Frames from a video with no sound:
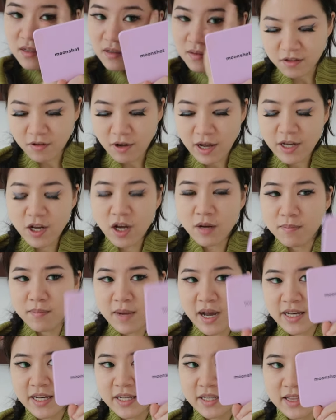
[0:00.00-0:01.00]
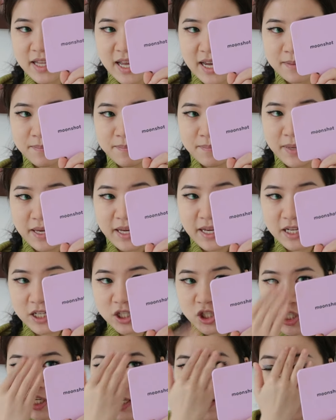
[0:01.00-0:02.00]
So I got mine in light
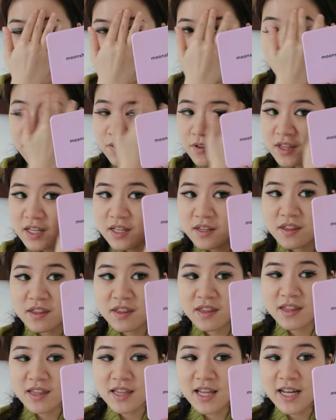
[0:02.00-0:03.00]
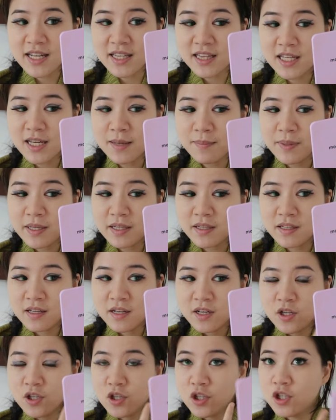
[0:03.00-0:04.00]
beige, and I have to say it's slightly a bit
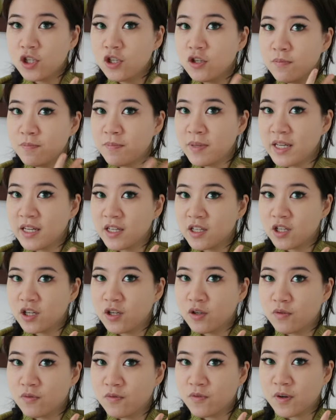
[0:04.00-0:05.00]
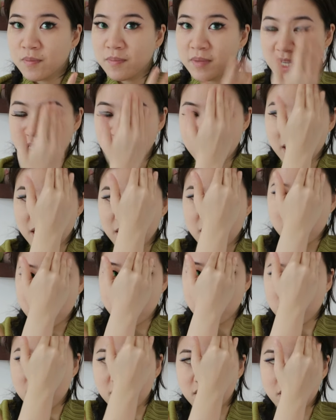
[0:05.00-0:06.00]
too pink tone for me.
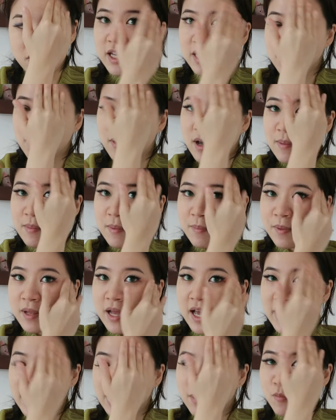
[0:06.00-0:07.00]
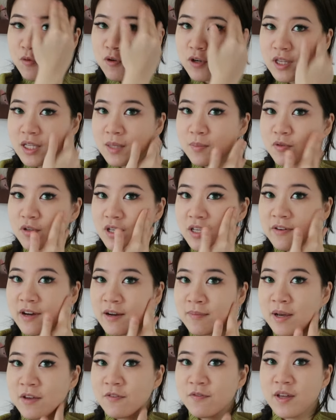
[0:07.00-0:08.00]
So that's why I'm applying it more liberally
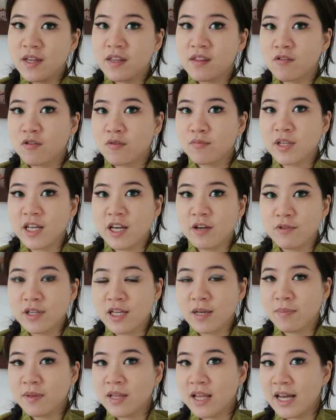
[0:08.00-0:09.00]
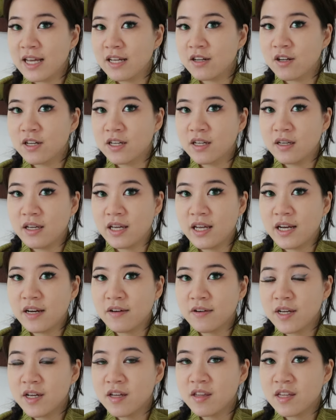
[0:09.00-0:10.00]
around my face. Normally I only apply it on the
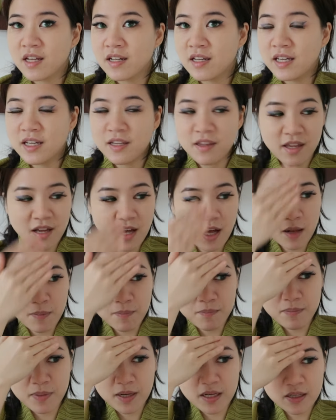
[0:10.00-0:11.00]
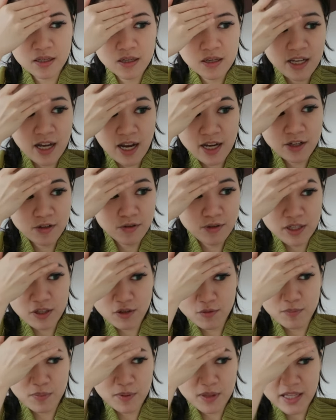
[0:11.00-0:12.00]
areas that needs help, but I do need
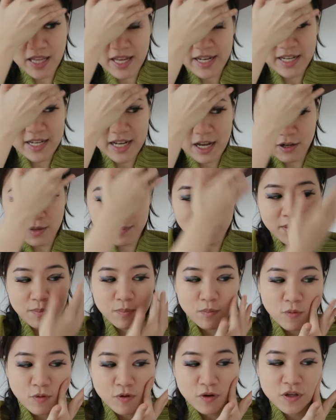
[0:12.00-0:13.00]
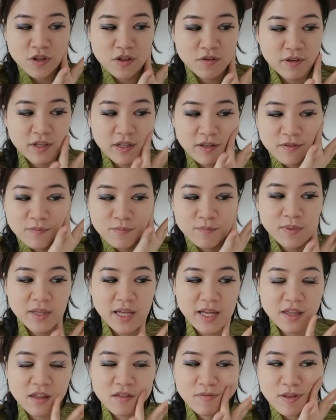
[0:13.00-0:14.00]
to blend it out a bit more so it
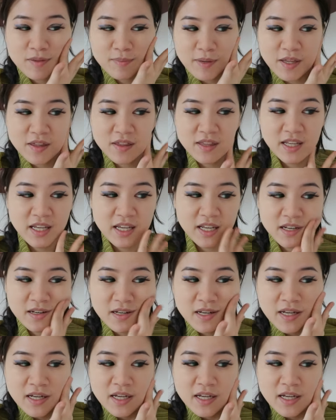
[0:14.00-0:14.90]
blends with my skin.